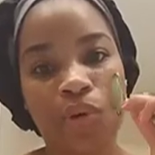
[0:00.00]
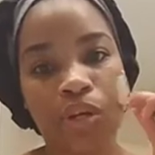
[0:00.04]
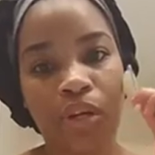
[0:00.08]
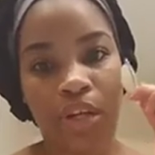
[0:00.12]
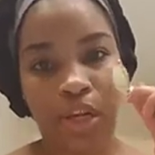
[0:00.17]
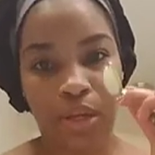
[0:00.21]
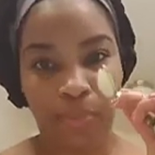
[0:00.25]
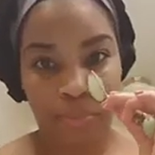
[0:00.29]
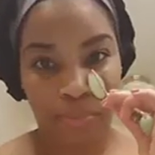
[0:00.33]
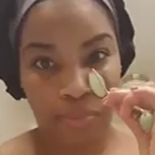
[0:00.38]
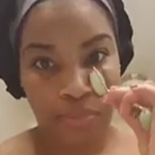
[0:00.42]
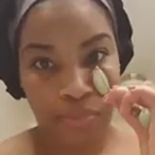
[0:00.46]

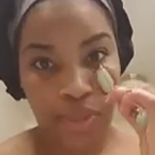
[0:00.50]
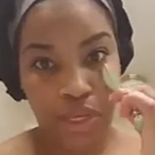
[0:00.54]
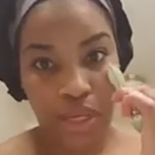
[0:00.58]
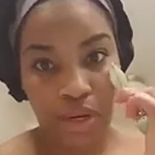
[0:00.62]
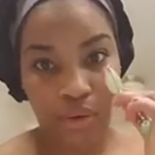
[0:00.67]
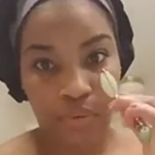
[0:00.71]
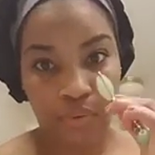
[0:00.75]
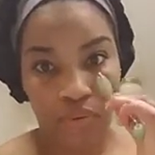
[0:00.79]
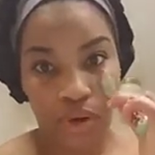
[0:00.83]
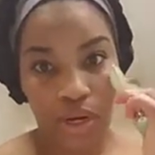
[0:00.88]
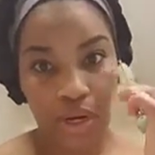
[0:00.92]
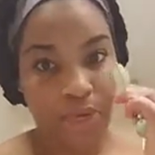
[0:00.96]
I'm getting
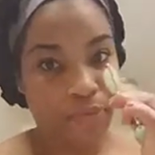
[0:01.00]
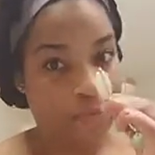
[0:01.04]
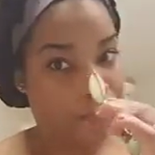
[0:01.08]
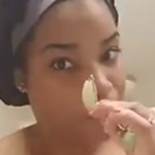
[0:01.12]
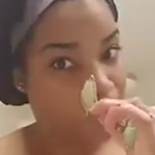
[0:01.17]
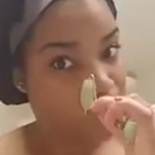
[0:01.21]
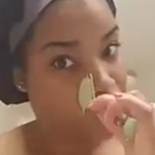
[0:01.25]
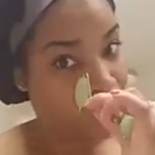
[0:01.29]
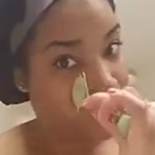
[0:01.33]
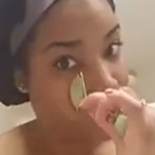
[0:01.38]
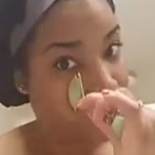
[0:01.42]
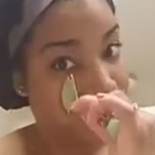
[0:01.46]
ready for
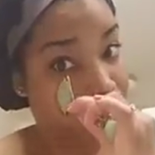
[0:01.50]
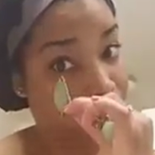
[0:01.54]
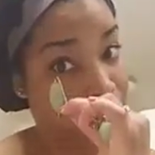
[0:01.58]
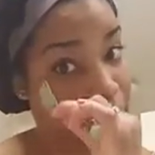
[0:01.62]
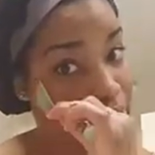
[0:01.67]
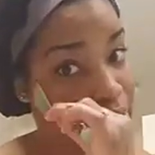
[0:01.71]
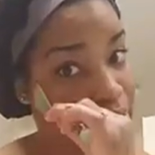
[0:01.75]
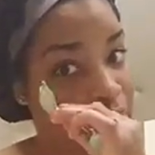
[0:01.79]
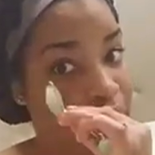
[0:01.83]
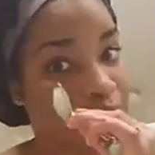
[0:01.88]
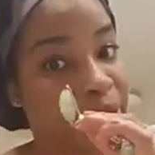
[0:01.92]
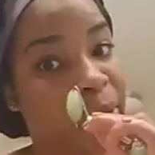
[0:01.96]
work,
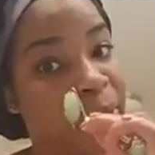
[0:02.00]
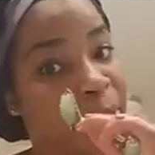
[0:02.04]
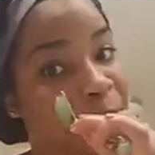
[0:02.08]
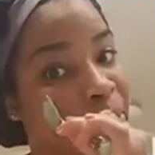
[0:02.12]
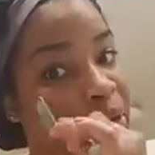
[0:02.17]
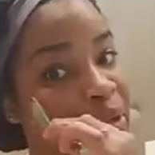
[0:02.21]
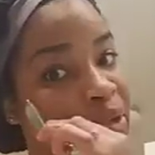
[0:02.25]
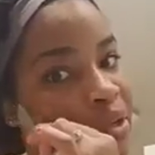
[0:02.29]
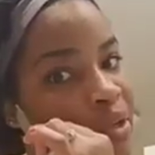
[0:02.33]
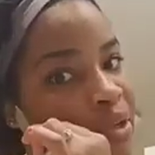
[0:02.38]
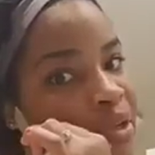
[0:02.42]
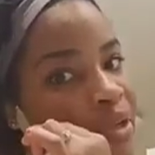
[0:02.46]
so
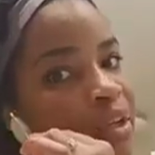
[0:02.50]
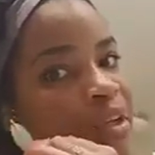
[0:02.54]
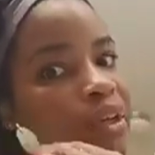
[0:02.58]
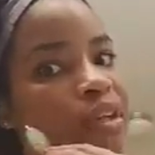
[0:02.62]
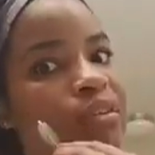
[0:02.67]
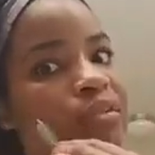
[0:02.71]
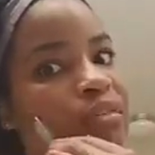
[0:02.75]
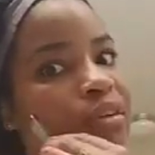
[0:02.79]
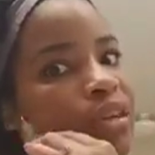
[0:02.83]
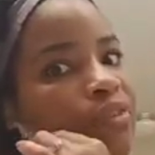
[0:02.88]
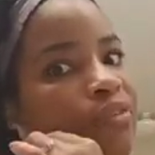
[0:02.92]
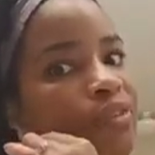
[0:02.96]
I don't
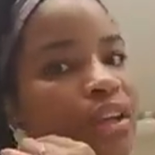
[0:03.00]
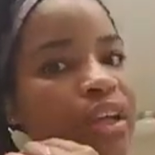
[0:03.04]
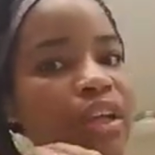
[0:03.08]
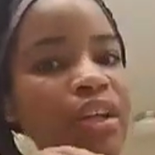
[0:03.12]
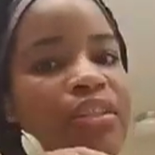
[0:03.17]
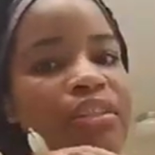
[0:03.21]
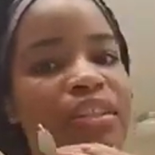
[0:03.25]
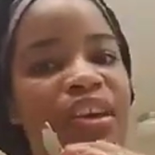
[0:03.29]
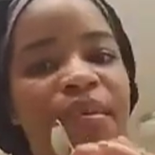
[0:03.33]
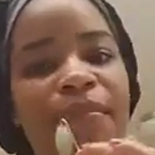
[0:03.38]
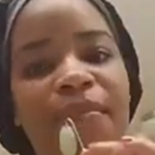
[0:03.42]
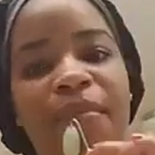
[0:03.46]
have a lot of
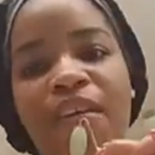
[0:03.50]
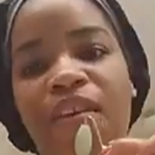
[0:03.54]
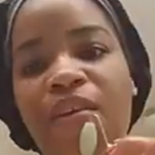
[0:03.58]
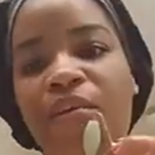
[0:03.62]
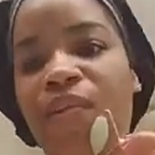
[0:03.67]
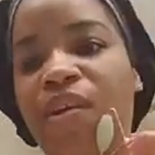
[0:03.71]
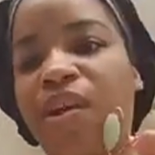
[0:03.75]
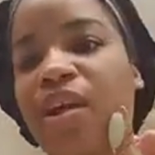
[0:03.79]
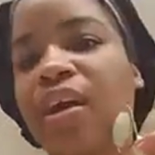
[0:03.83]
time anyway. I